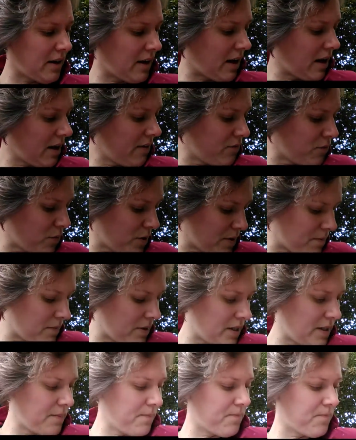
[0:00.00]
I have with
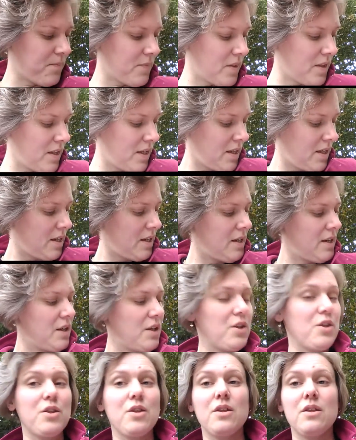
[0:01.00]
me
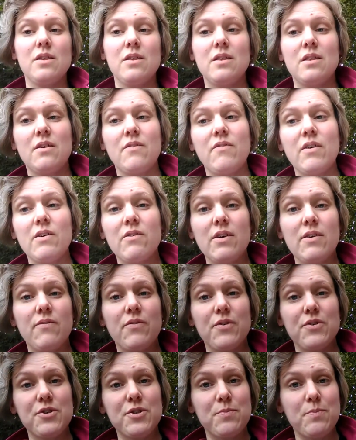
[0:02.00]
the very
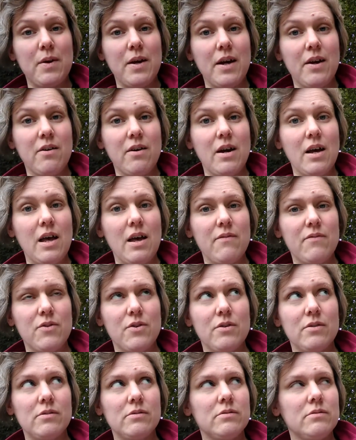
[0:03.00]
first pair I
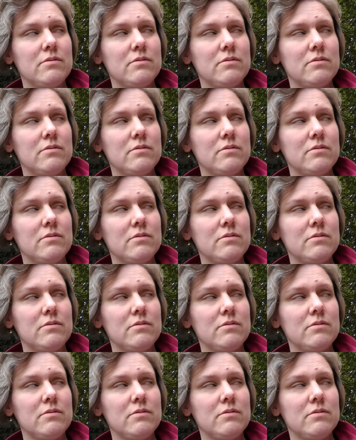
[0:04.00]
ever